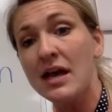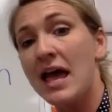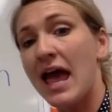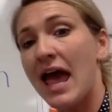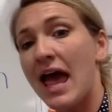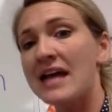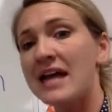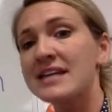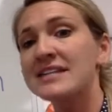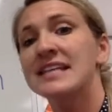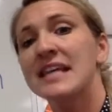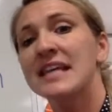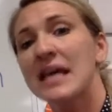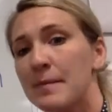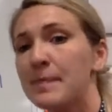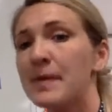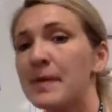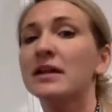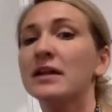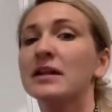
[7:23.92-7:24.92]
and
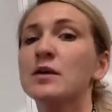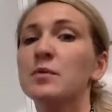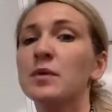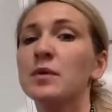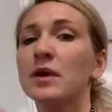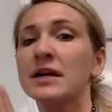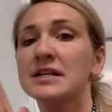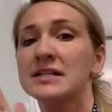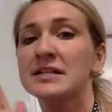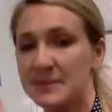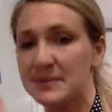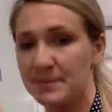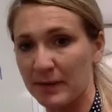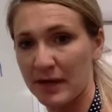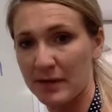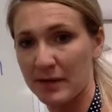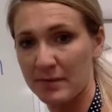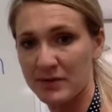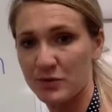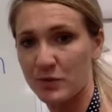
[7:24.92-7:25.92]
typically we're going to split
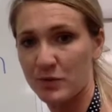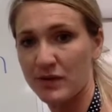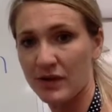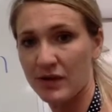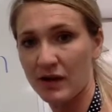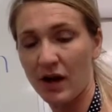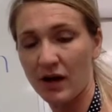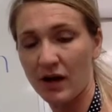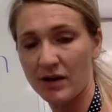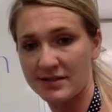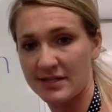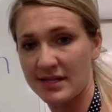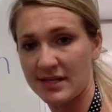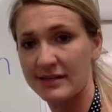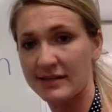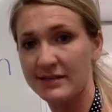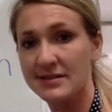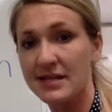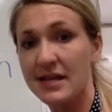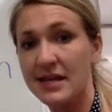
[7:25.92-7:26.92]
it between the
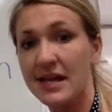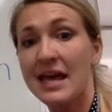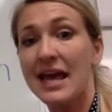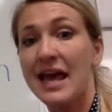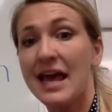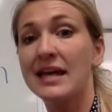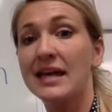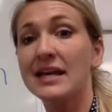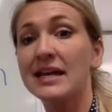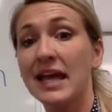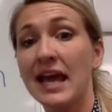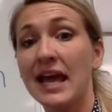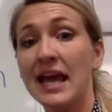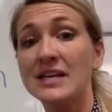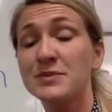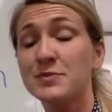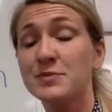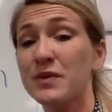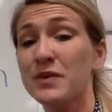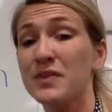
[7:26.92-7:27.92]
consonants. In the
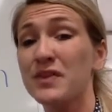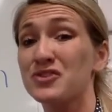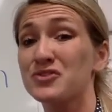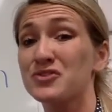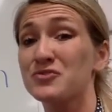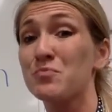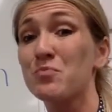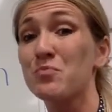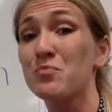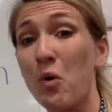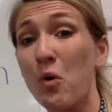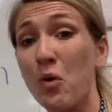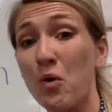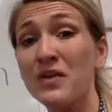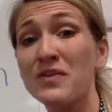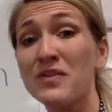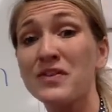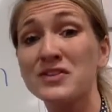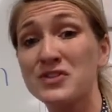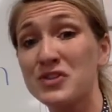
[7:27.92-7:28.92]
case where there's
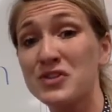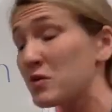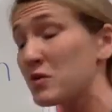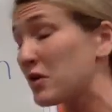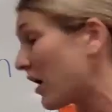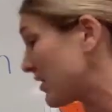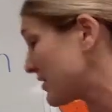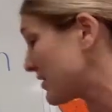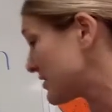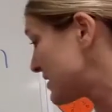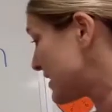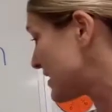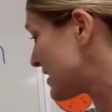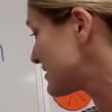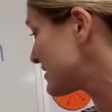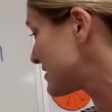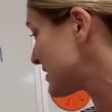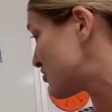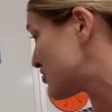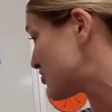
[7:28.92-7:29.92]
more than two
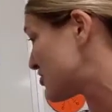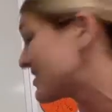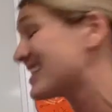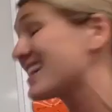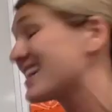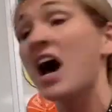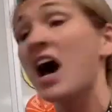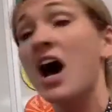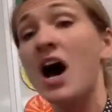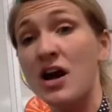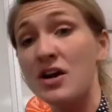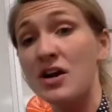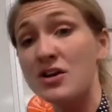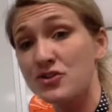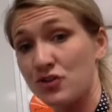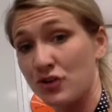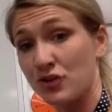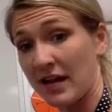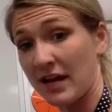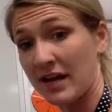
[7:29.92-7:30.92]
consonants, such as in
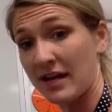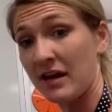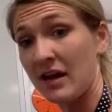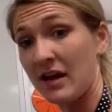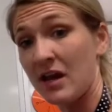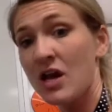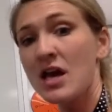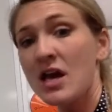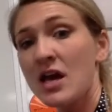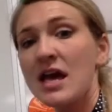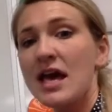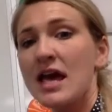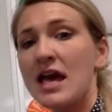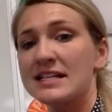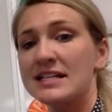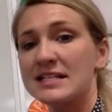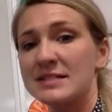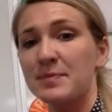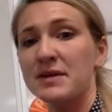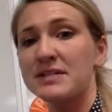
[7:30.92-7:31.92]
100,
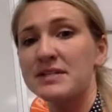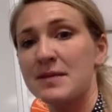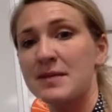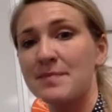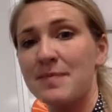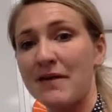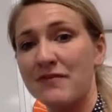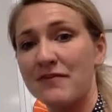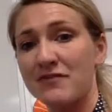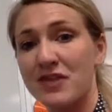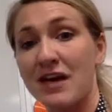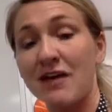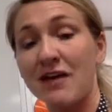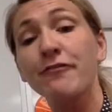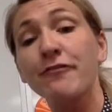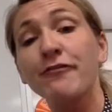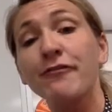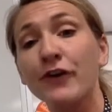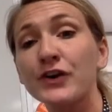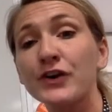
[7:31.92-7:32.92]
it splits up after that
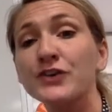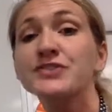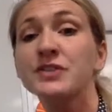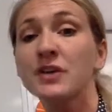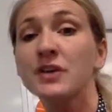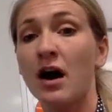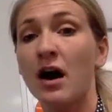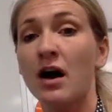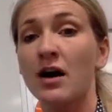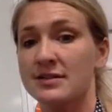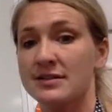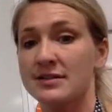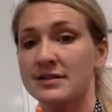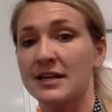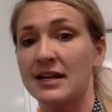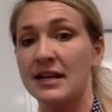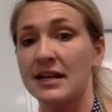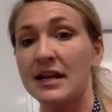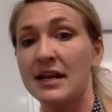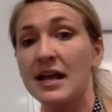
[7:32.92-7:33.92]
first
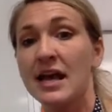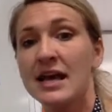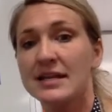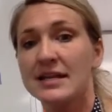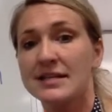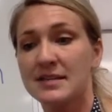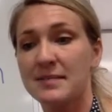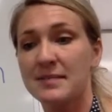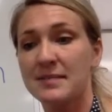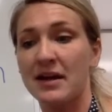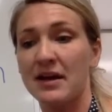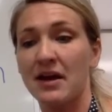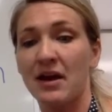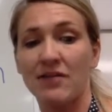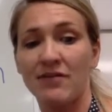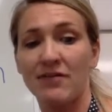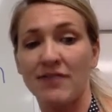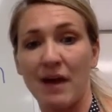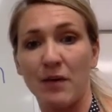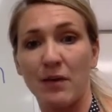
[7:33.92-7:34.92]
consonant to make our
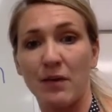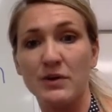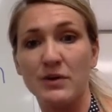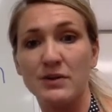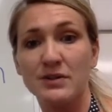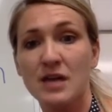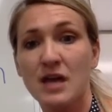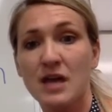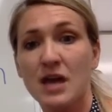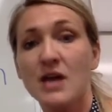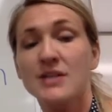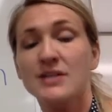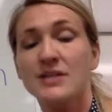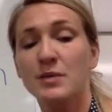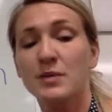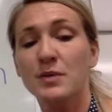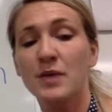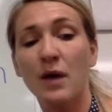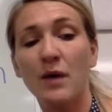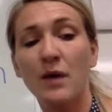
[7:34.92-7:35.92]
vowels. So
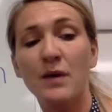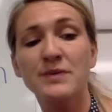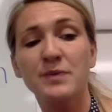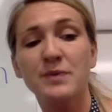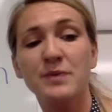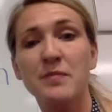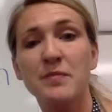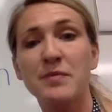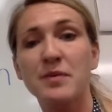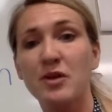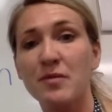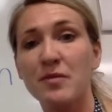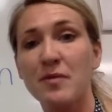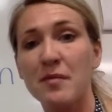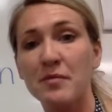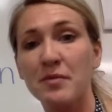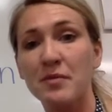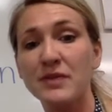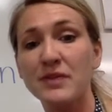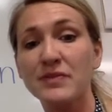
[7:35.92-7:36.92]
we always want to be
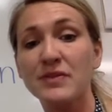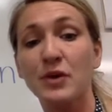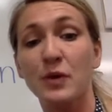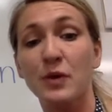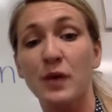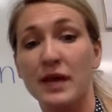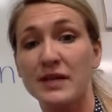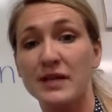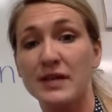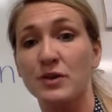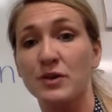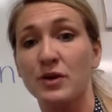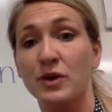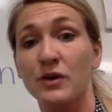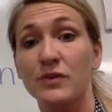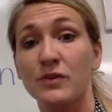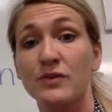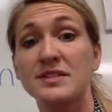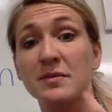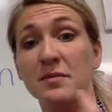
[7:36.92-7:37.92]
remembering the quickest
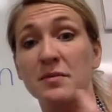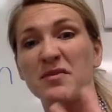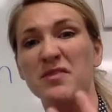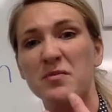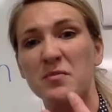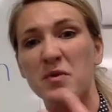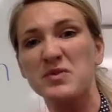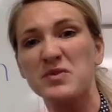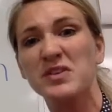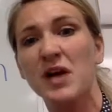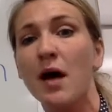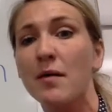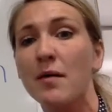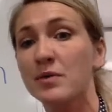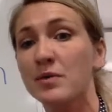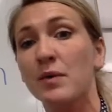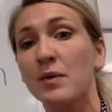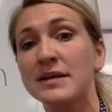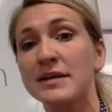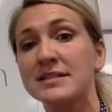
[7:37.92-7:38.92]
or some of the most
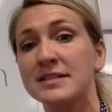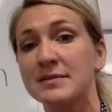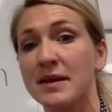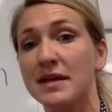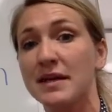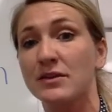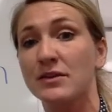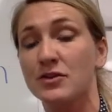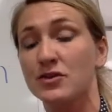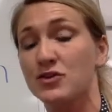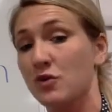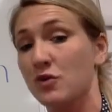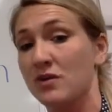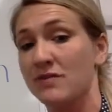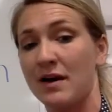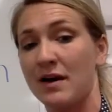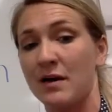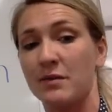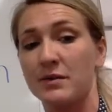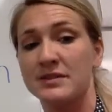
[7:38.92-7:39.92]
common ways to make those short
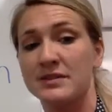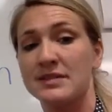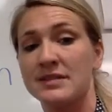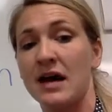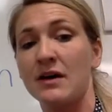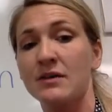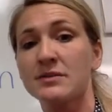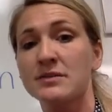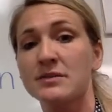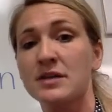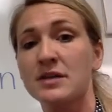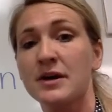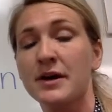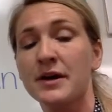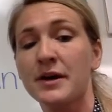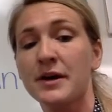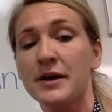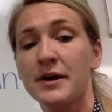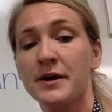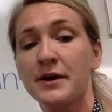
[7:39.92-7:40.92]
vowel sounds
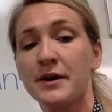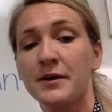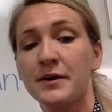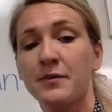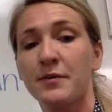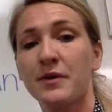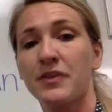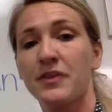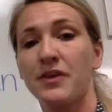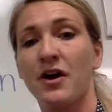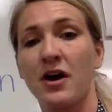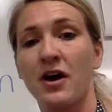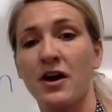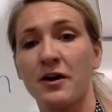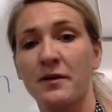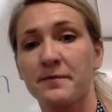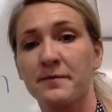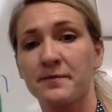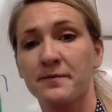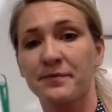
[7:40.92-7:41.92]
with
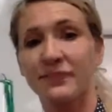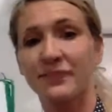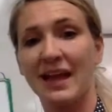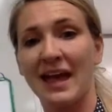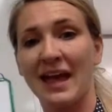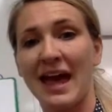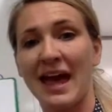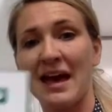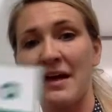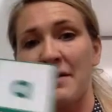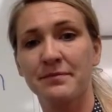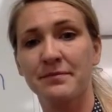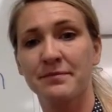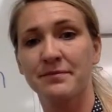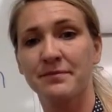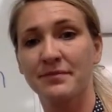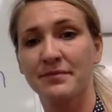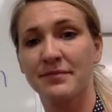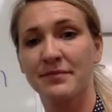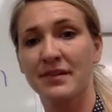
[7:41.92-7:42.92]
our ah,
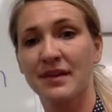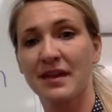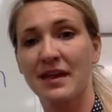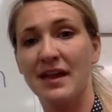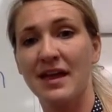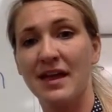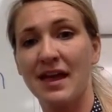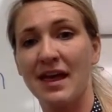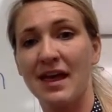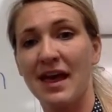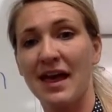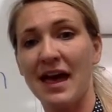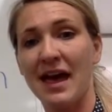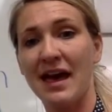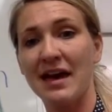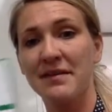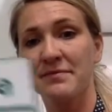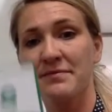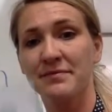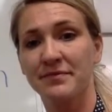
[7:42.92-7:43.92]

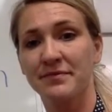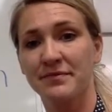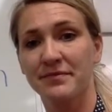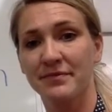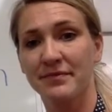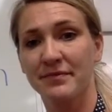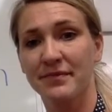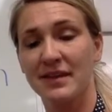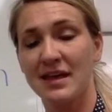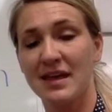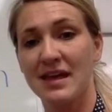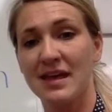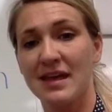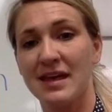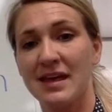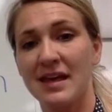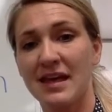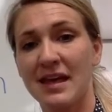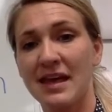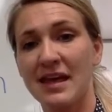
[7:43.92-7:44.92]
eh,
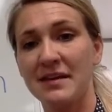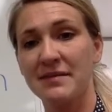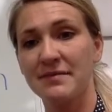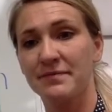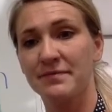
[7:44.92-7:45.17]
I,